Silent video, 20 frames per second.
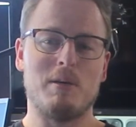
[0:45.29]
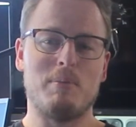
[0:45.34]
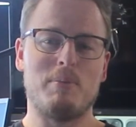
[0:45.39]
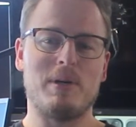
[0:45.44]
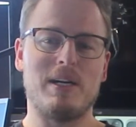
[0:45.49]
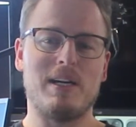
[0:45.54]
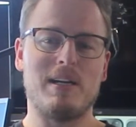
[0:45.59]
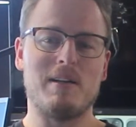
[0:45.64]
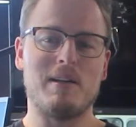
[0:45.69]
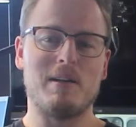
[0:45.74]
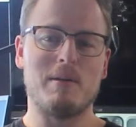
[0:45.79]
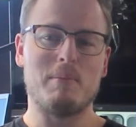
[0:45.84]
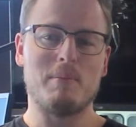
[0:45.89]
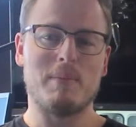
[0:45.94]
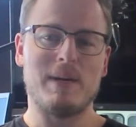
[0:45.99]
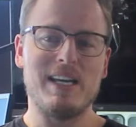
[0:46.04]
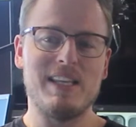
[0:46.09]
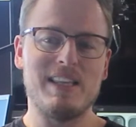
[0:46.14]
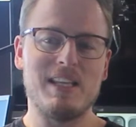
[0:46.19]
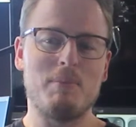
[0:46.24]
but
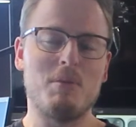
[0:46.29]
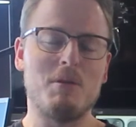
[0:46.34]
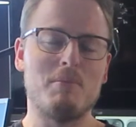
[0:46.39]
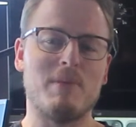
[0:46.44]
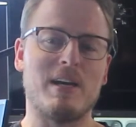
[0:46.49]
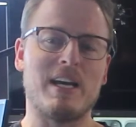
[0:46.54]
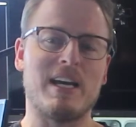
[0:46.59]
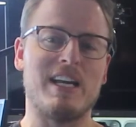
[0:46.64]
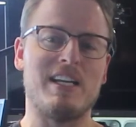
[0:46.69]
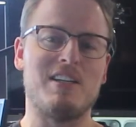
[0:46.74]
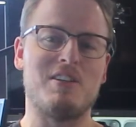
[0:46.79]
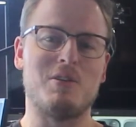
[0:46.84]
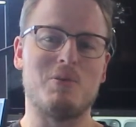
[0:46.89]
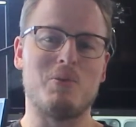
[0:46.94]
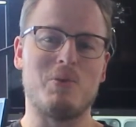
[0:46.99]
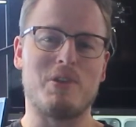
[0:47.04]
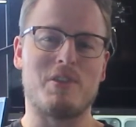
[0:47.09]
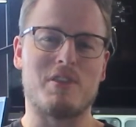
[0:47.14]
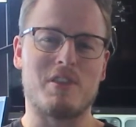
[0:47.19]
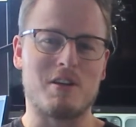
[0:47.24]
may they be made
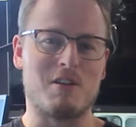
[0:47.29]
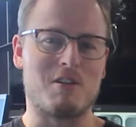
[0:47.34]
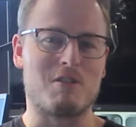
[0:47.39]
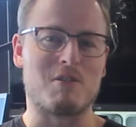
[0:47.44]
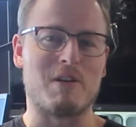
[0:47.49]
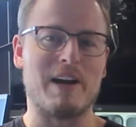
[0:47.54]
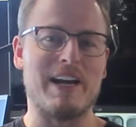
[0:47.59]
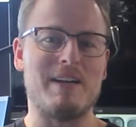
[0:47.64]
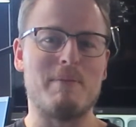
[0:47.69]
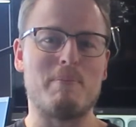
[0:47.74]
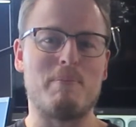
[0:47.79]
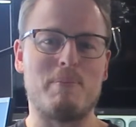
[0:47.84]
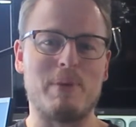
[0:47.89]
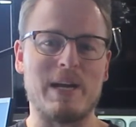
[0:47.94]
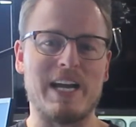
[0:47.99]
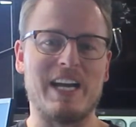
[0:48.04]
with the great